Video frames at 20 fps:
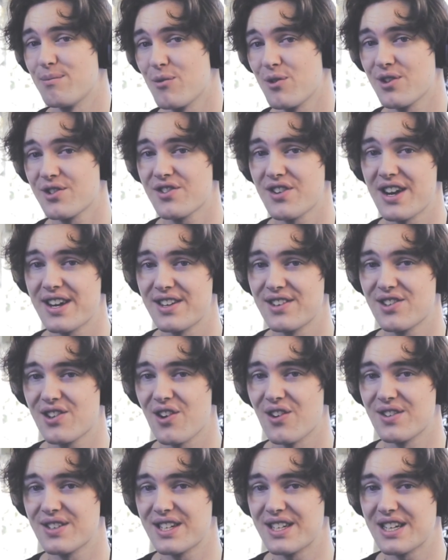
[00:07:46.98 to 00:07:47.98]
more Stray Kids
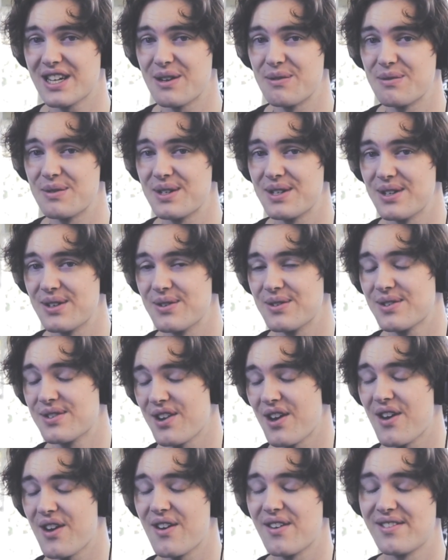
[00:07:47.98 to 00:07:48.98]
content coming to you,
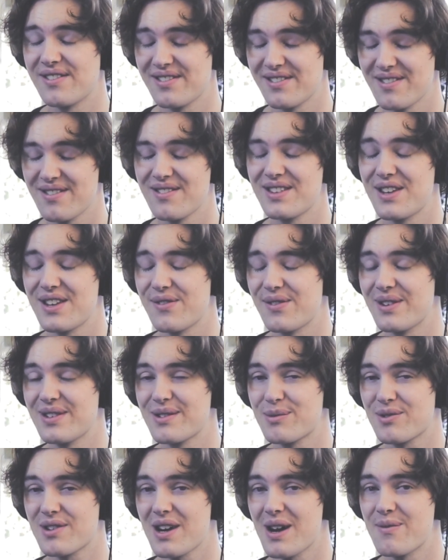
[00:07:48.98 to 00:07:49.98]
so definitely
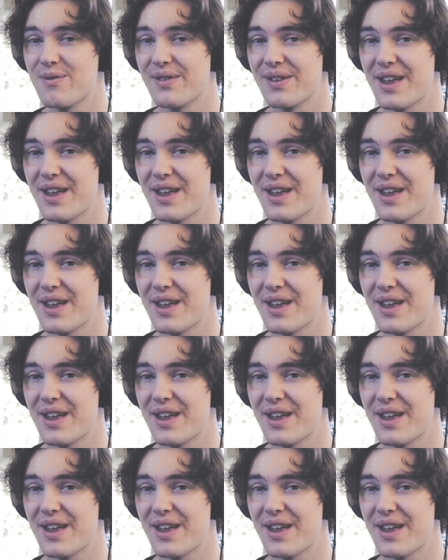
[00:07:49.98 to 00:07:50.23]
subscribe to